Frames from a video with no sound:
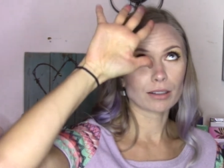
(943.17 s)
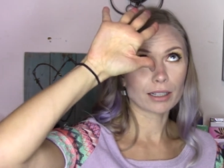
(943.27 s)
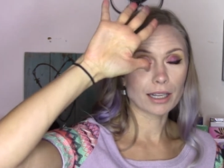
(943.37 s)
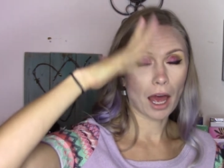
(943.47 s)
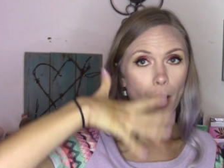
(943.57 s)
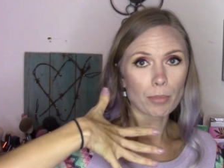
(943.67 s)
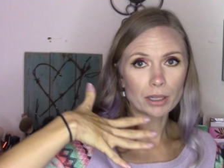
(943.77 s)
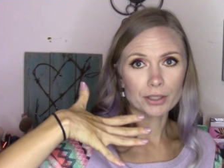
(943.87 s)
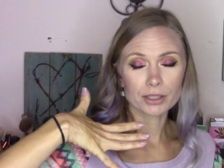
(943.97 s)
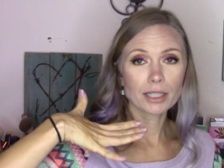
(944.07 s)
looking up
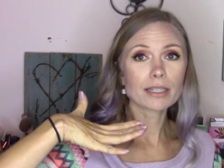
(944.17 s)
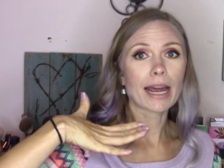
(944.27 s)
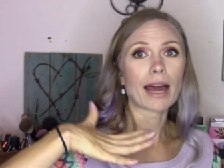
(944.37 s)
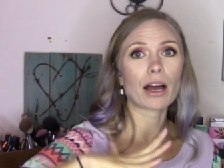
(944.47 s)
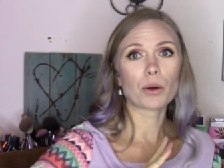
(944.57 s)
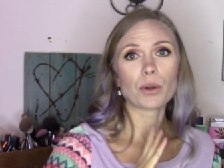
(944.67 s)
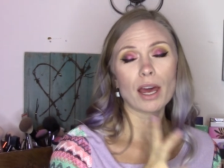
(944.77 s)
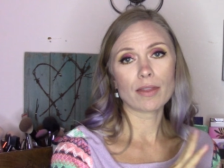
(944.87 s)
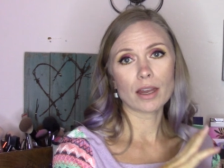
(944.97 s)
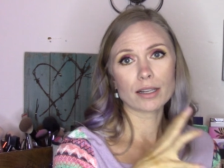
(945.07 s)
and looking down,
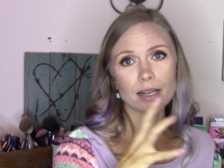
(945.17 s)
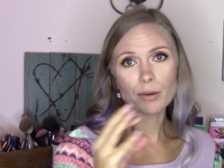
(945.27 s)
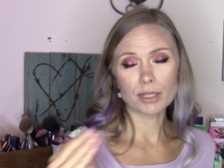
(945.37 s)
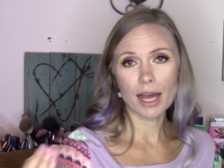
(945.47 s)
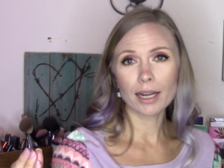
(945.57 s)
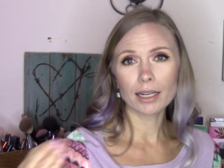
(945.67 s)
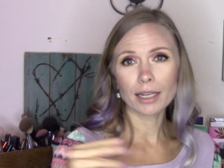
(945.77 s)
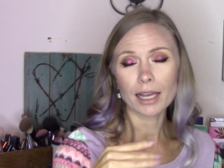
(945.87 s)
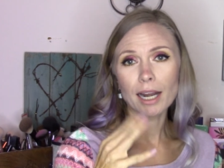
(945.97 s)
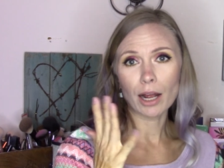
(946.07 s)
and then as I was
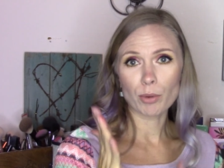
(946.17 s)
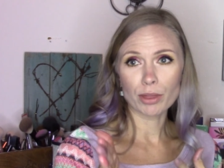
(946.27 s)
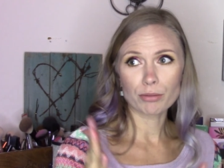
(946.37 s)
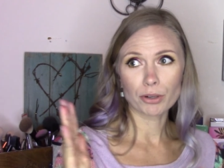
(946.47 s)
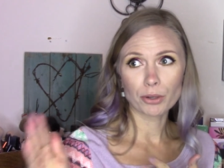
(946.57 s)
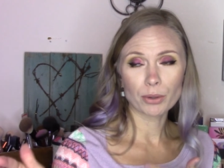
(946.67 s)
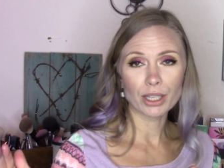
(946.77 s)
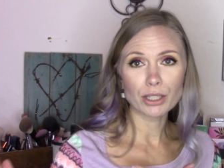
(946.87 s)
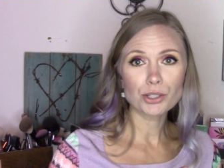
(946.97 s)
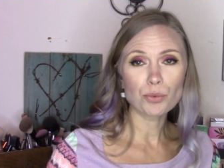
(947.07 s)
editing it, I went through
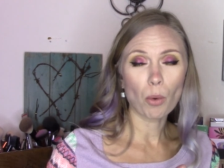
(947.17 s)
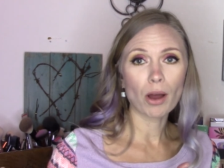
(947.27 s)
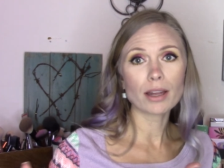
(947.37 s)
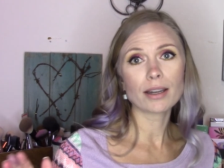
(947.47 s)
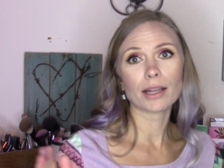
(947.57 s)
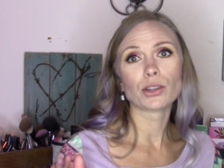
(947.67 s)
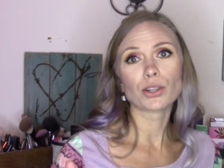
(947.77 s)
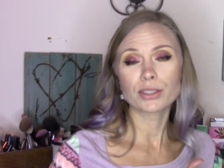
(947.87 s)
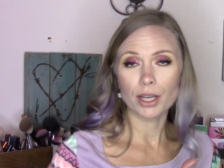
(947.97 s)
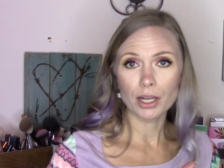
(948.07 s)
each one and
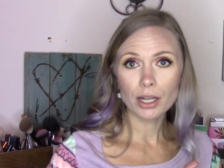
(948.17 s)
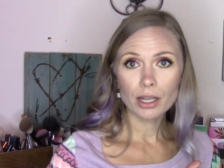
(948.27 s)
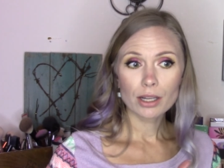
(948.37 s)
looked at